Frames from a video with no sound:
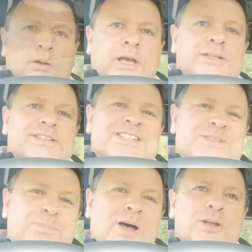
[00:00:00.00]
Okay,
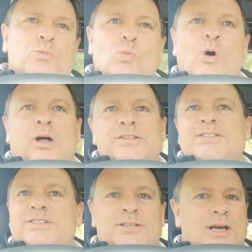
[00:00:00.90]
despite what
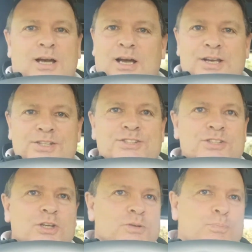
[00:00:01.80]

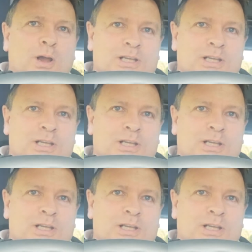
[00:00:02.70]
certain